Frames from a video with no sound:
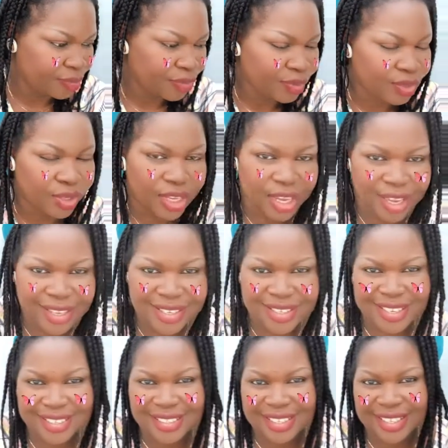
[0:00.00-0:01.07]
Okay,
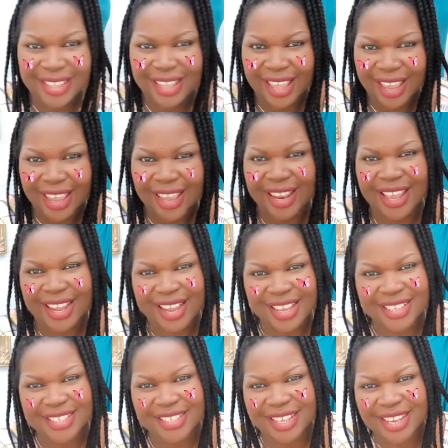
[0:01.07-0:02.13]
so today, like I
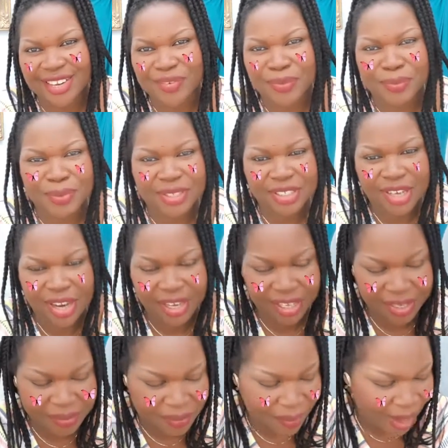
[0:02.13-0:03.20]
said, we'll be talking
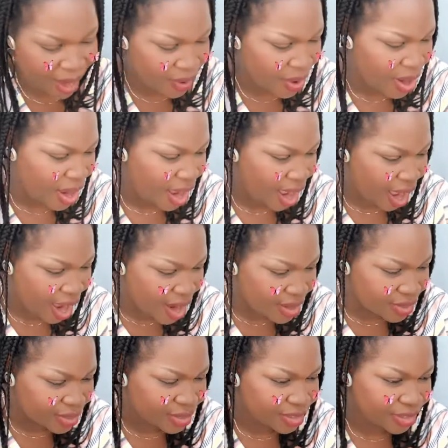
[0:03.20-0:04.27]
about
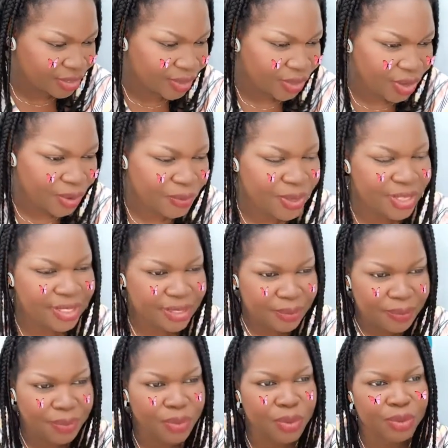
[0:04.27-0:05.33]
how come a
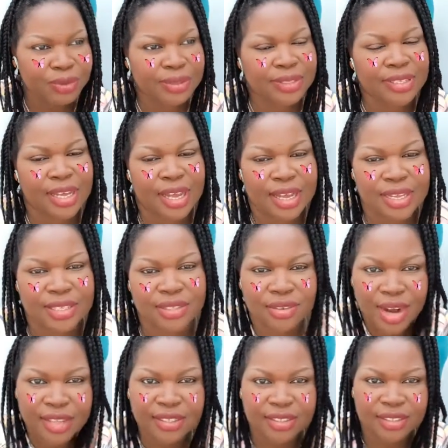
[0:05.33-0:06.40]
simple
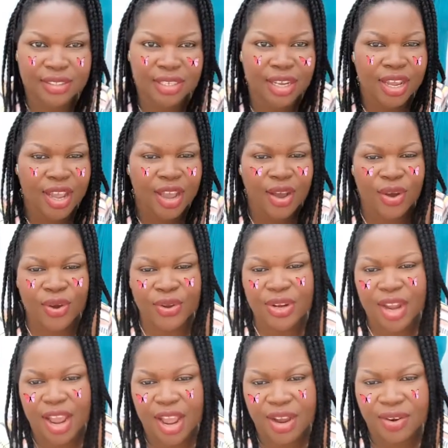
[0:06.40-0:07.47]
strategy on
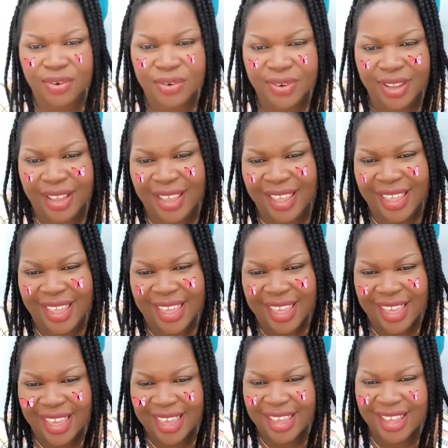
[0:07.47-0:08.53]
how.
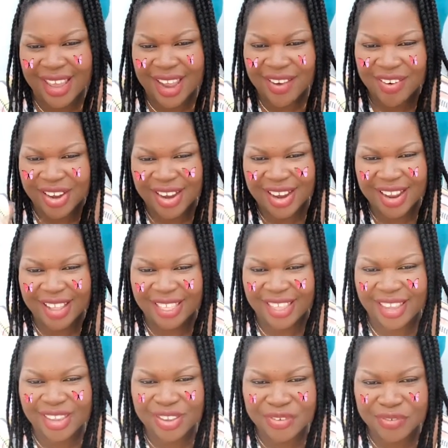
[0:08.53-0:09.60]
Hey Erica,
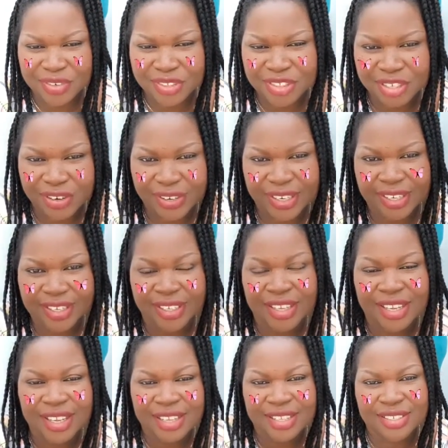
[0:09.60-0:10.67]
thank you for joining.
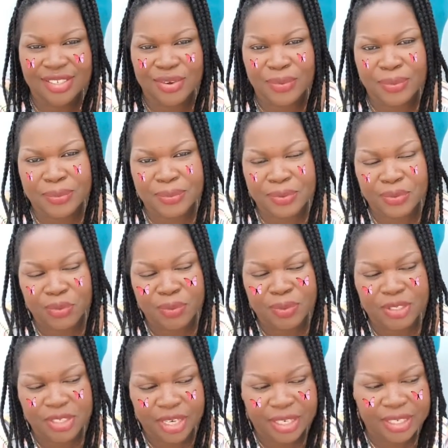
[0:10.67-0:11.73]
So we'll be
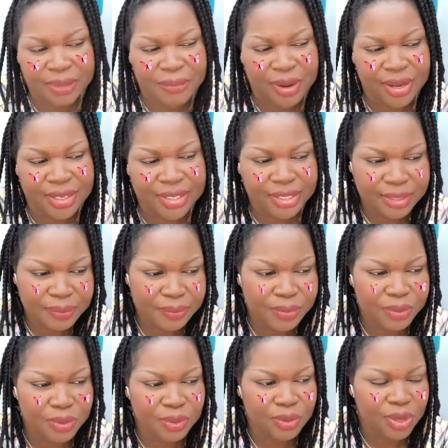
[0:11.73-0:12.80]
talking about
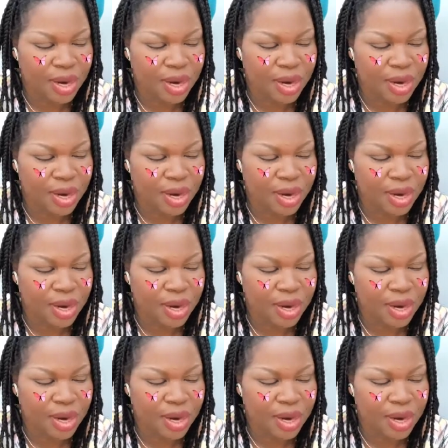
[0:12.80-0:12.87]
simple